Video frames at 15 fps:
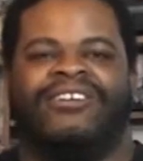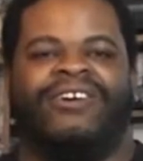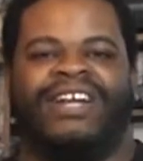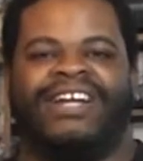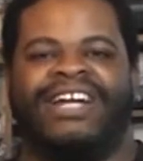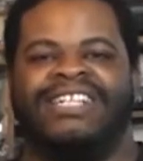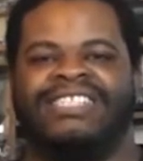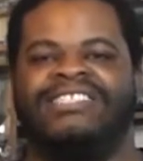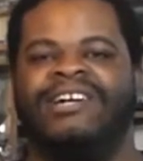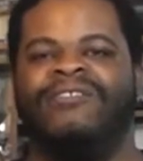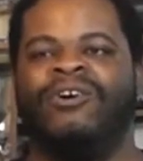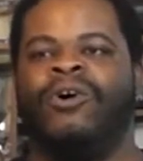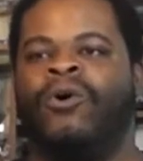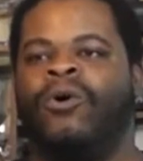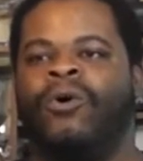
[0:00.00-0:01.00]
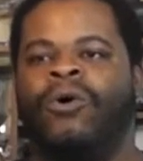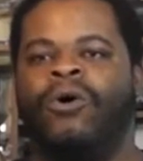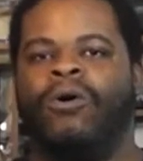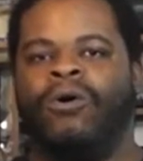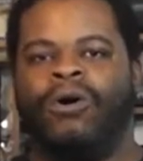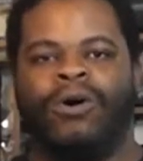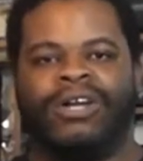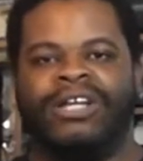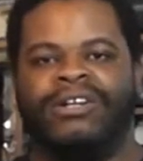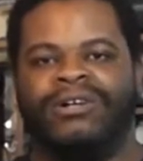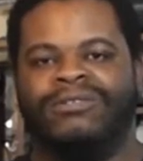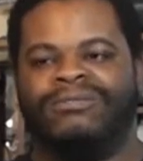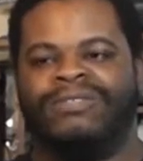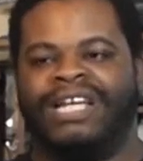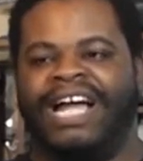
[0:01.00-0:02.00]
and all that kind of stuff. Or, you
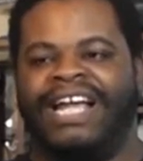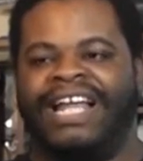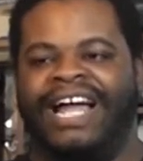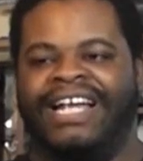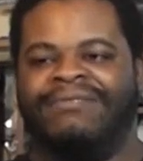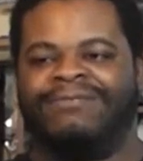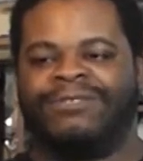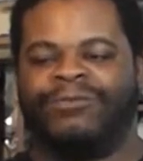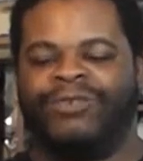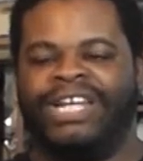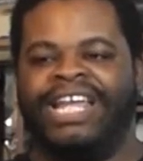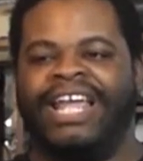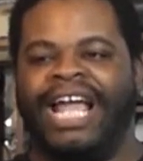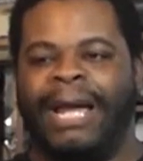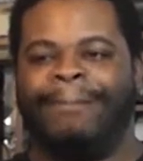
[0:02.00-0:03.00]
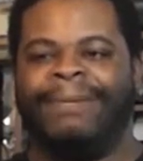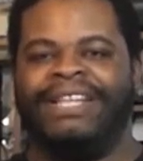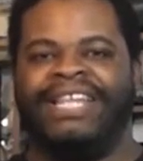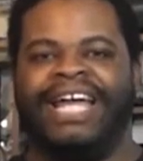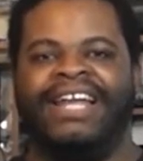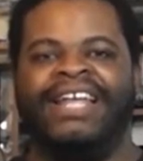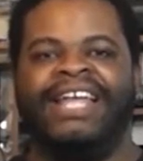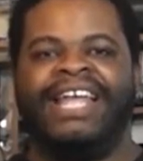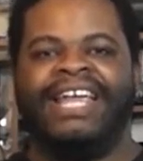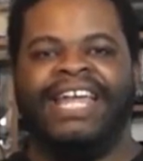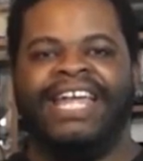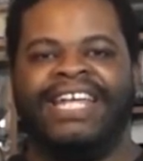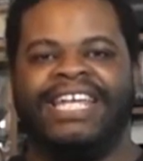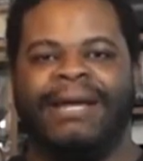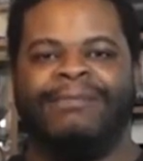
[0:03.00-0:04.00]
know, I was really happy that
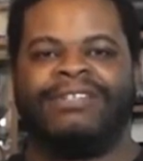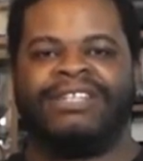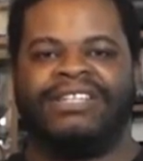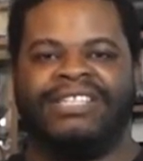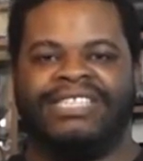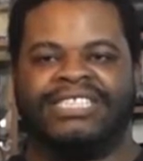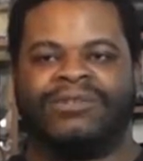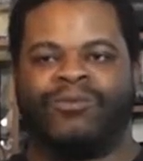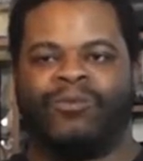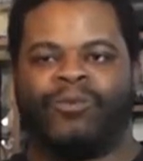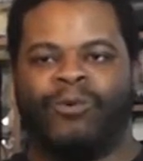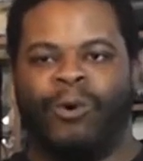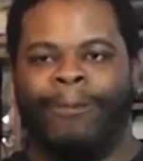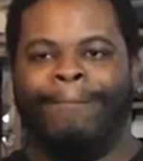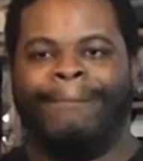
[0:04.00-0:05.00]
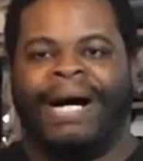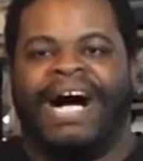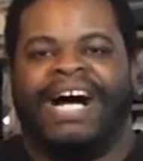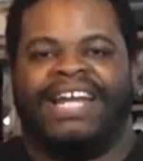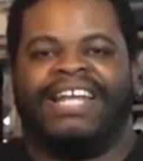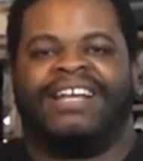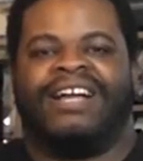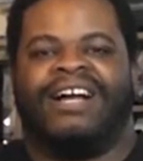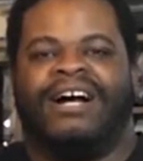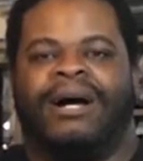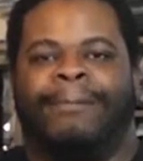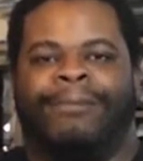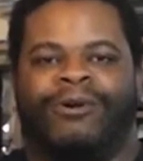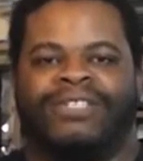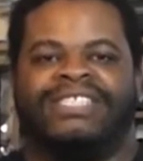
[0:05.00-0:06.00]
it kept this robotic
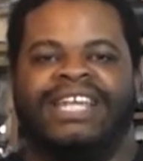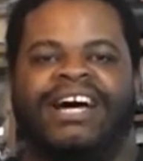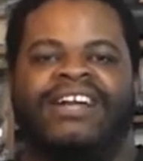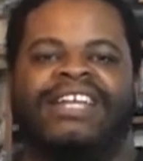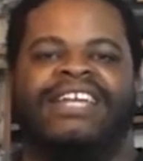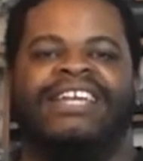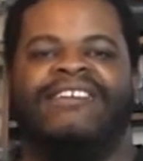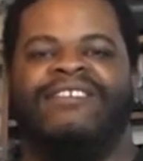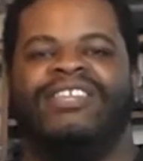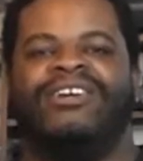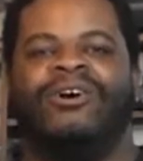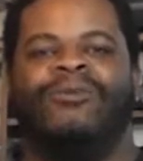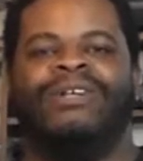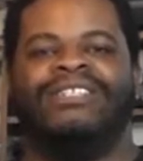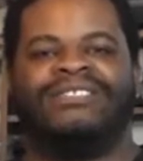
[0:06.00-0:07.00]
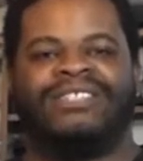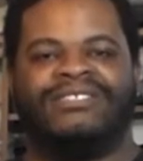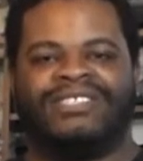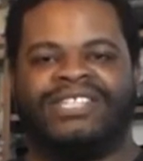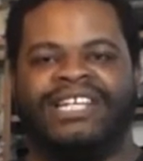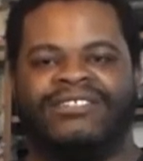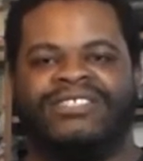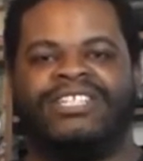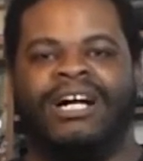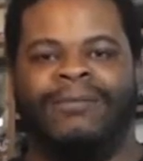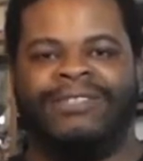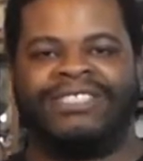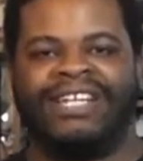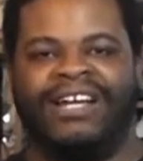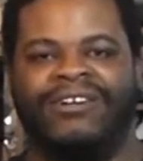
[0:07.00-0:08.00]
personality, even though it was dangerous
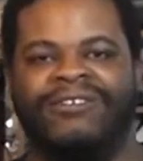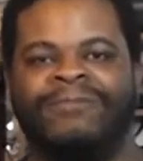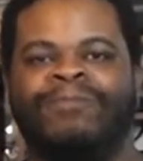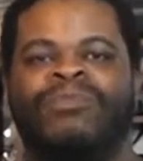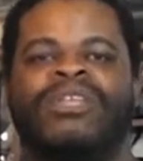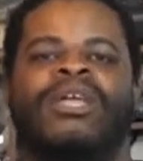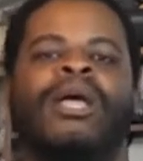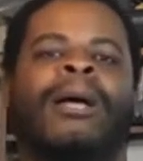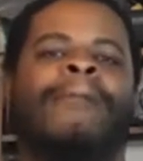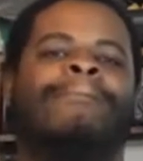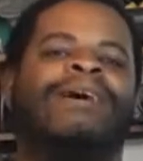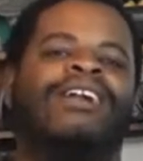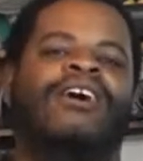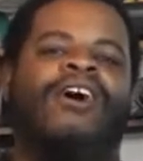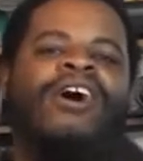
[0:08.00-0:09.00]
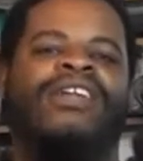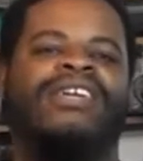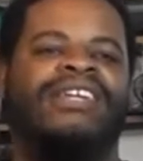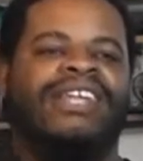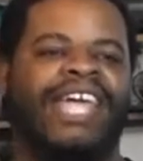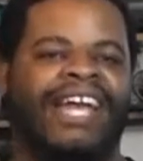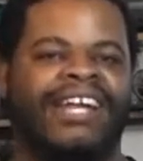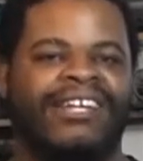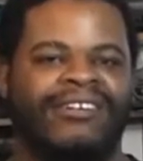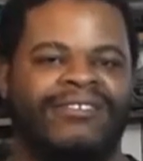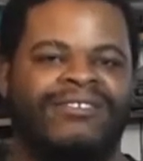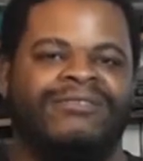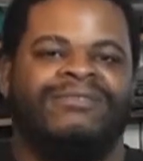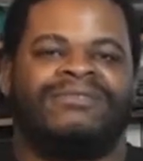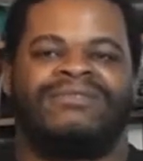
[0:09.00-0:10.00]
homicidal. But on the
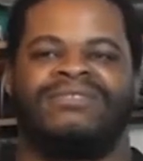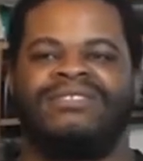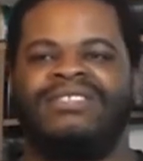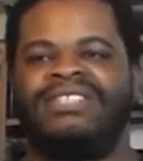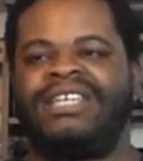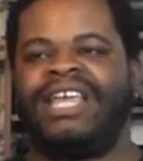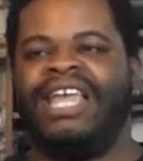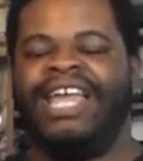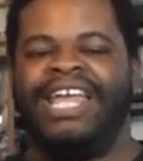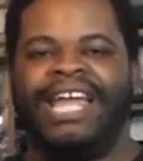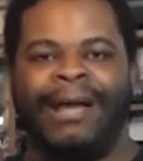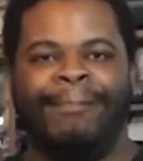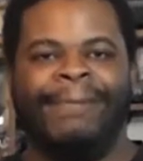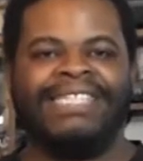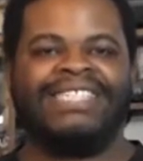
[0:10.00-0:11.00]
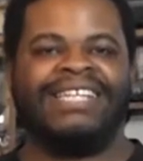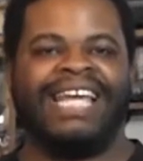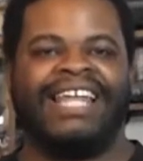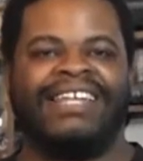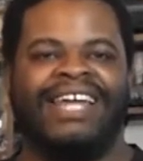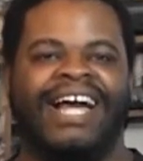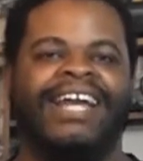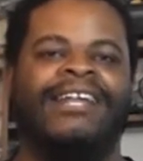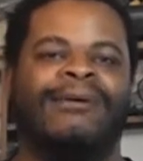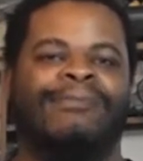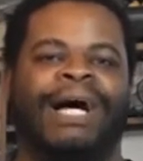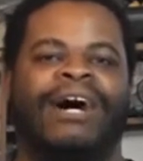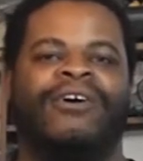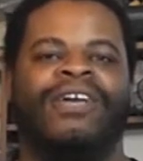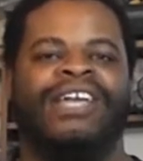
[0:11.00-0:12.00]
negative, I mentioned that line
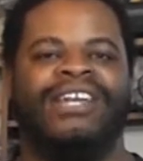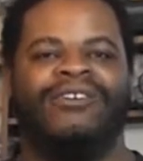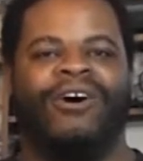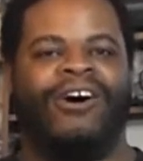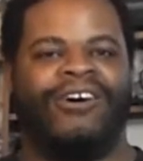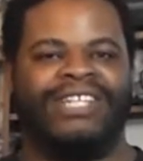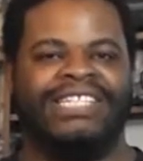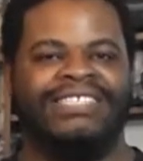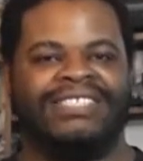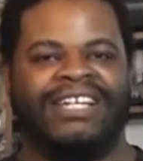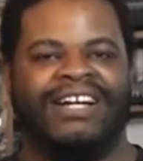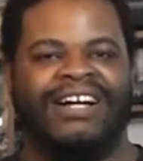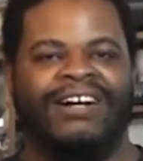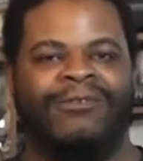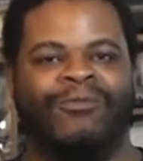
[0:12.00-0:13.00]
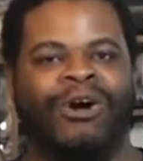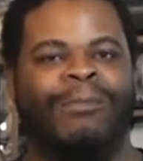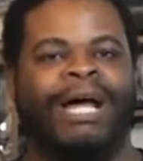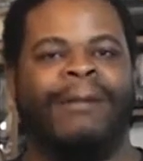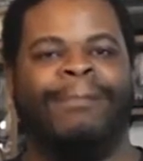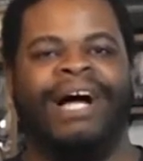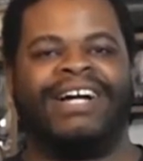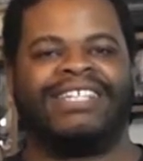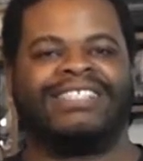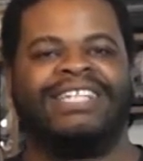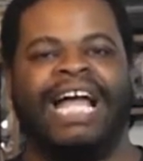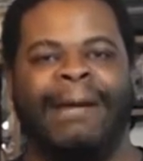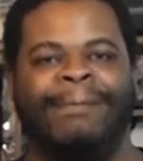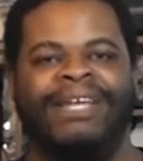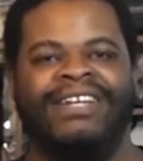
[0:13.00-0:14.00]
about, you know, all these robot apocalypses
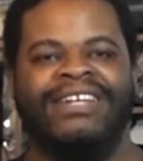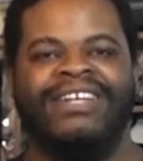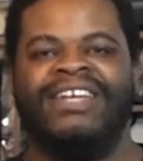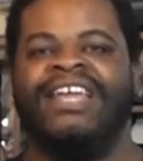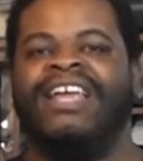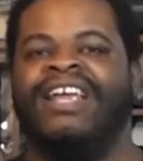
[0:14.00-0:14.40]
happen.